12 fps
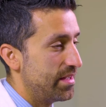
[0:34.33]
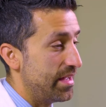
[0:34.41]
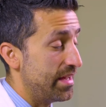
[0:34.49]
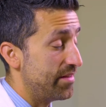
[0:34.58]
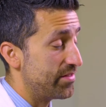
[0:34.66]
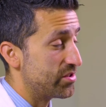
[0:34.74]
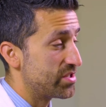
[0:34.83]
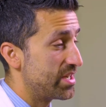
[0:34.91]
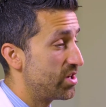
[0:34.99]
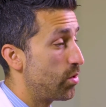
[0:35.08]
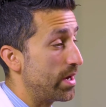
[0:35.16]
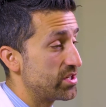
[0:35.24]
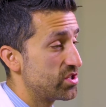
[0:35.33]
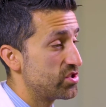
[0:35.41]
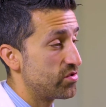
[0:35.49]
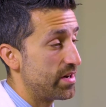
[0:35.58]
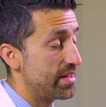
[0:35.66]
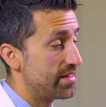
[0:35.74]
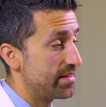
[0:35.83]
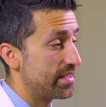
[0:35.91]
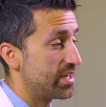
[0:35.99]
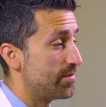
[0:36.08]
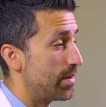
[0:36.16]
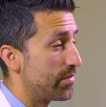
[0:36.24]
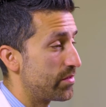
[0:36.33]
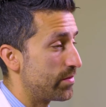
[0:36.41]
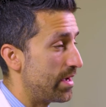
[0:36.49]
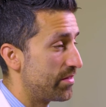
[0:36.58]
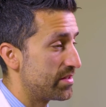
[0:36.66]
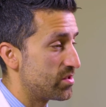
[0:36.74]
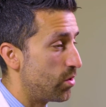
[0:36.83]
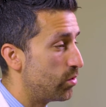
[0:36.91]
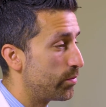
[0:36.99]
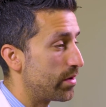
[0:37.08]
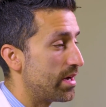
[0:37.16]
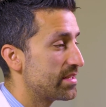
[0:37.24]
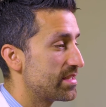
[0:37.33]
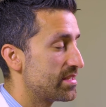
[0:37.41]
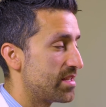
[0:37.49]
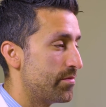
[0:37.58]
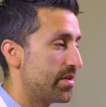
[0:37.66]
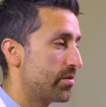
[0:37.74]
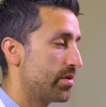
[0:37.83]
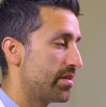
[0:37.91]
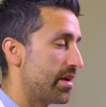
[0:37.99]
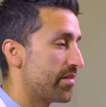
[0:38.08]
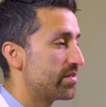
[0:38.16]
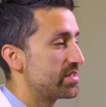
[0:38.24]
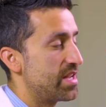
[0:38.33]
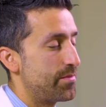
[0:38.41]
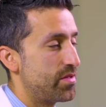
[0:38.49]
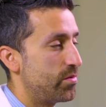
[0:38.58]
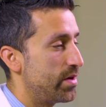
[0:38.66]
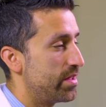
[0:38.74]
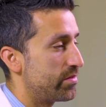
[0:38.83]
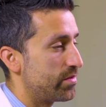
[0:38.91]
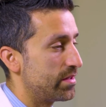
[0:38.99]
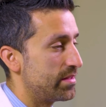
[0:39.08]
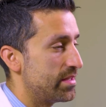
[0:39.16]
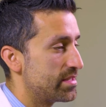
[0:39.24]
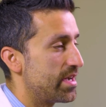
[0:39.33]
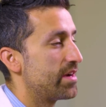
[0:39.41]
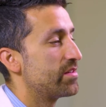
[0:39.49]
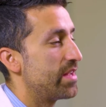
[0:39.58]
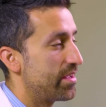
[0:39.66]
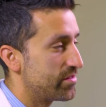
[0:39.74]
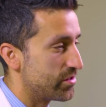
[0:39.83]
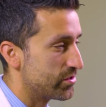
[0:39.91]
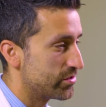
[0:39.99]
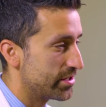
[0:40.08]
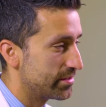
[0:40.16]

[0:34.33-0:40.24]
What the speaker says: And if there's any questions or anything that come up throughout this whole process, I'm there with you every step of the way throughout the entire day of surgery.